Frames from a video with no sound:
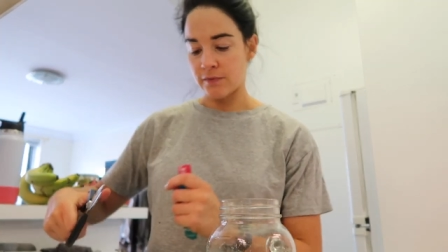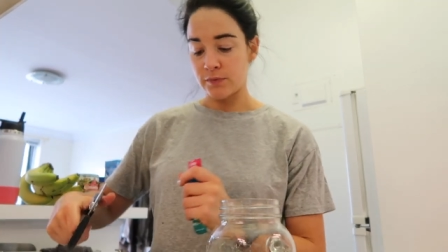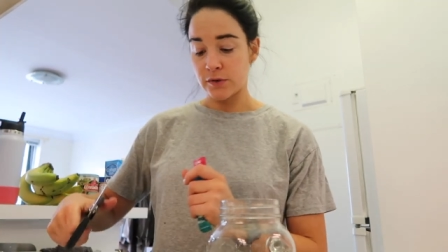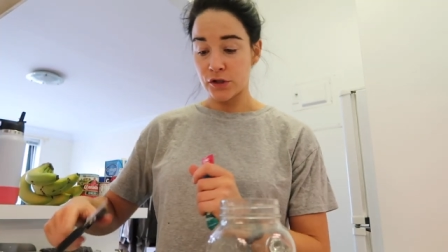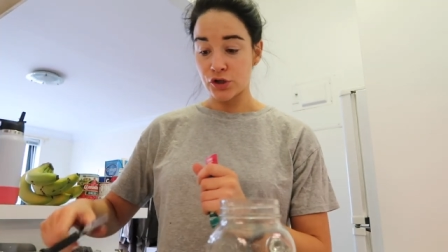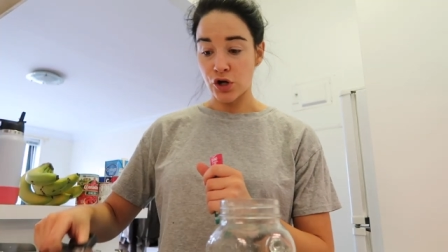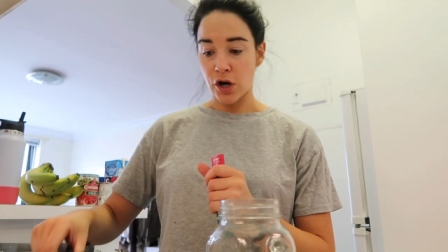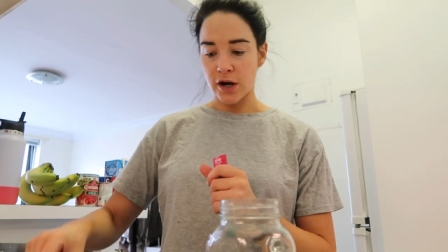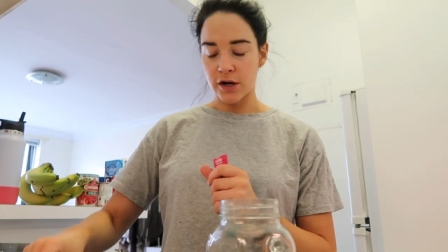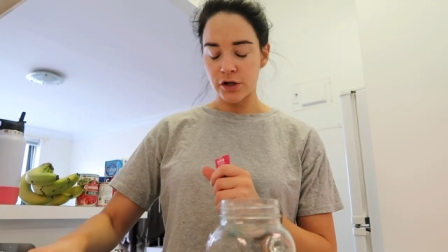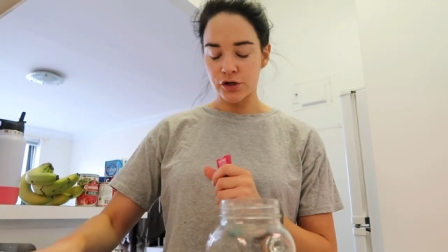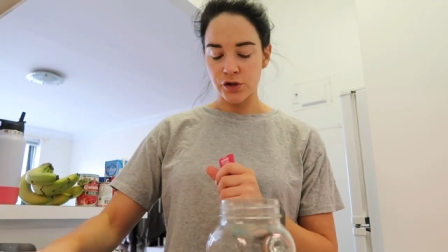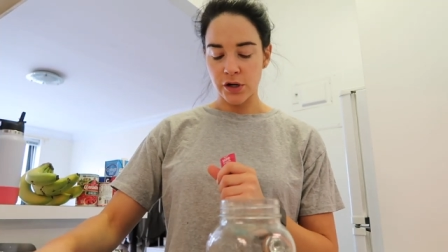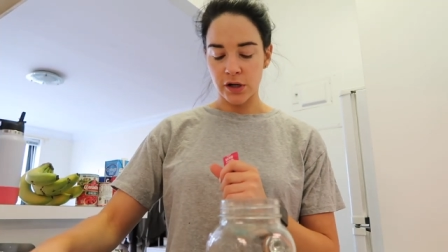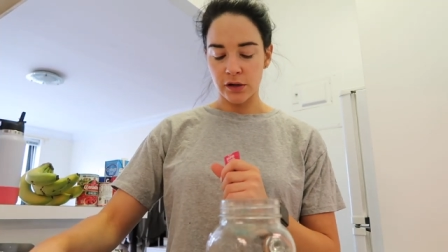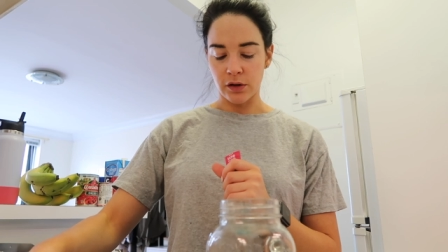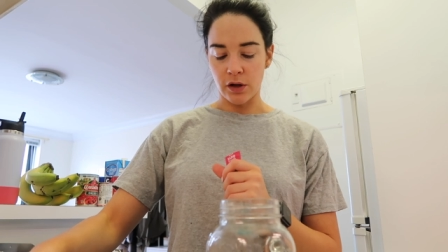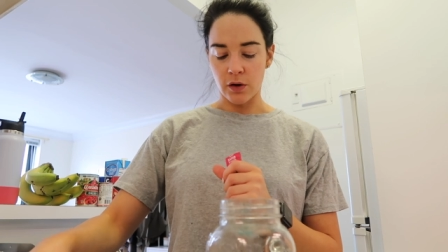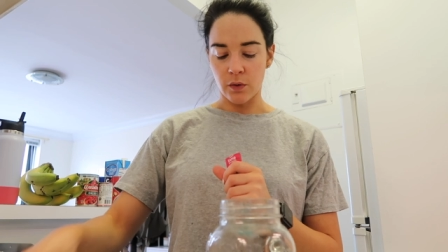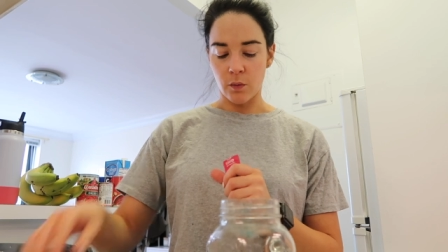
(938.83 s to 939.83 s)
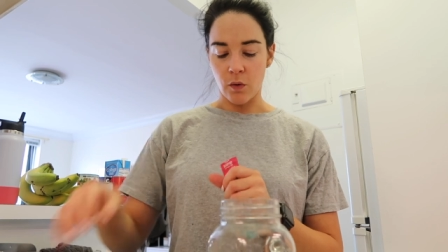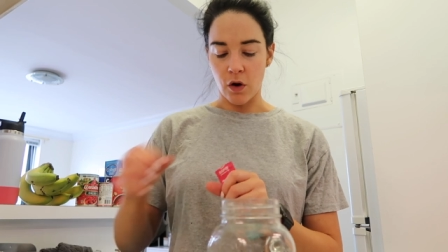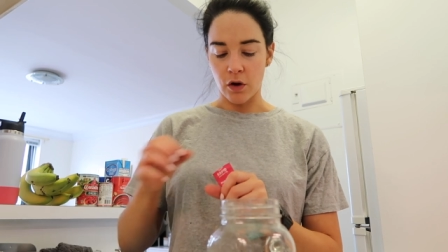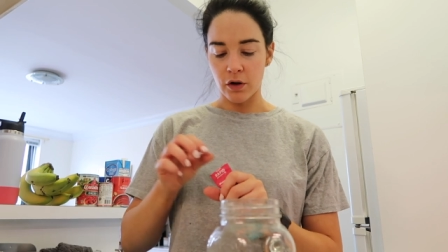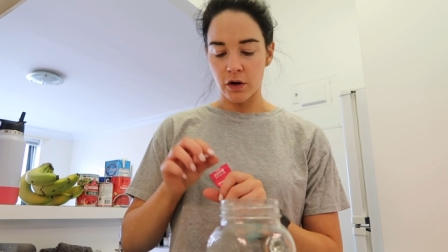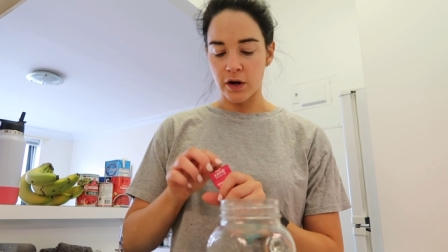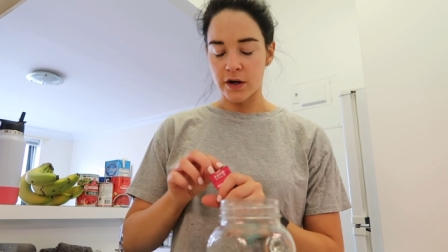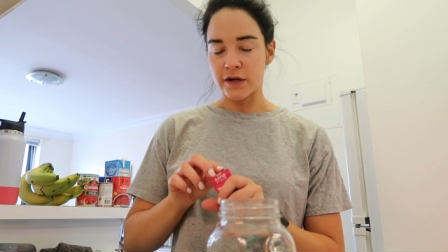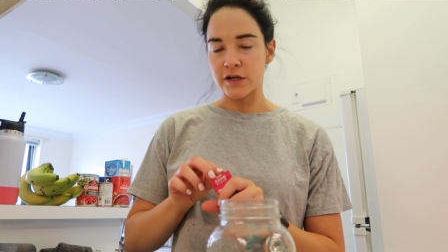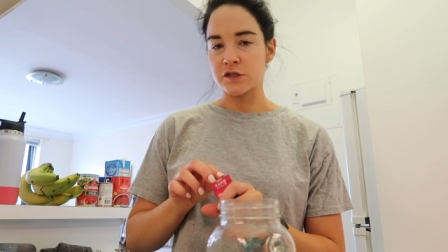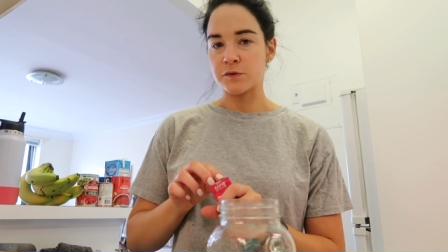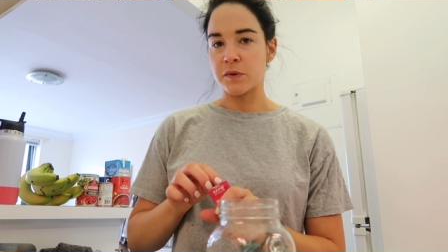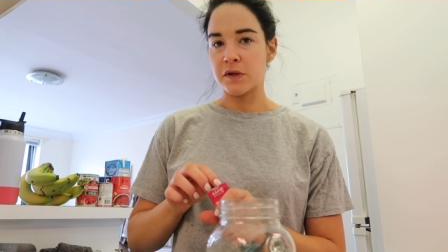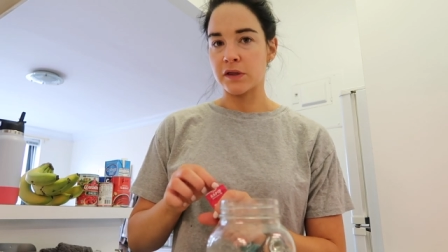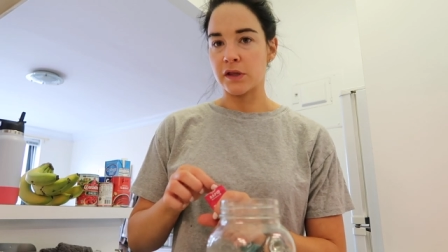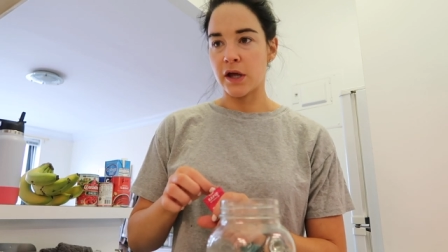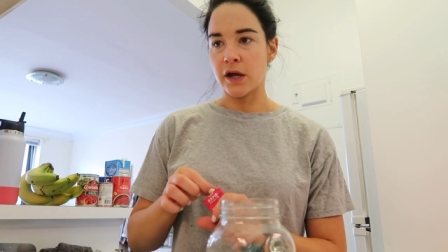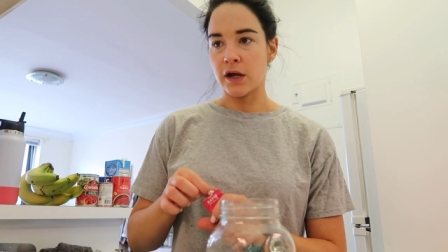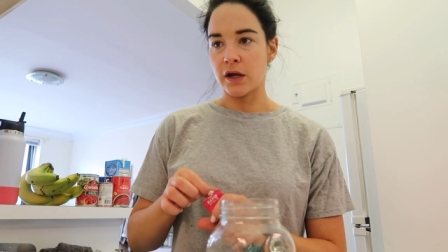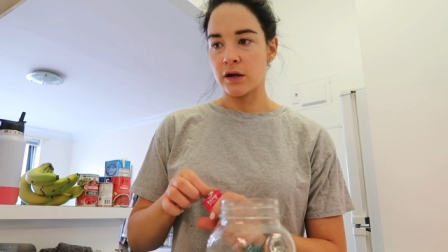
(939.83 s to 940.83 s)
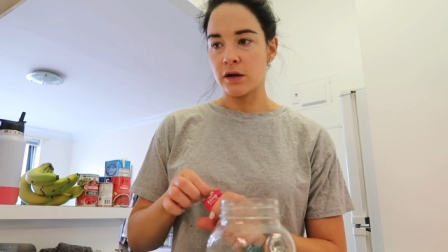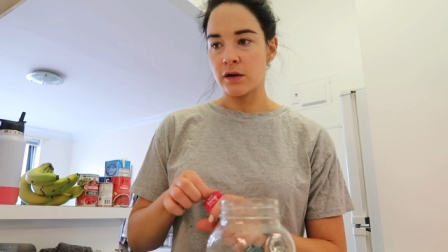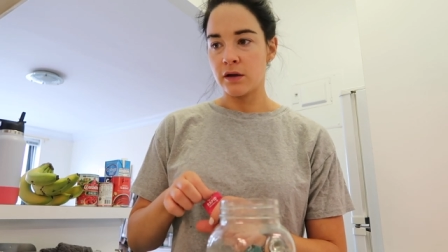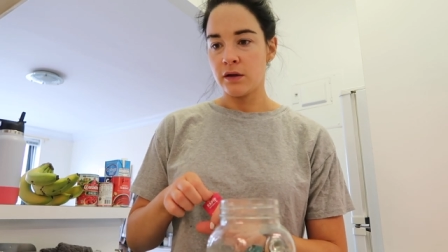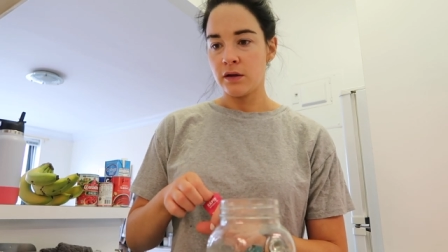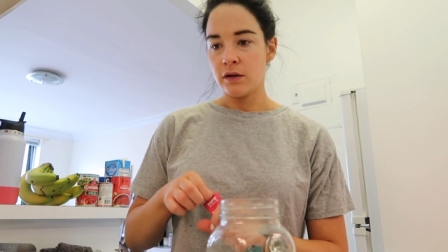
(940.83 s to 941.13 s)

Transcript: I've been trying to drink a lot of water and it's been like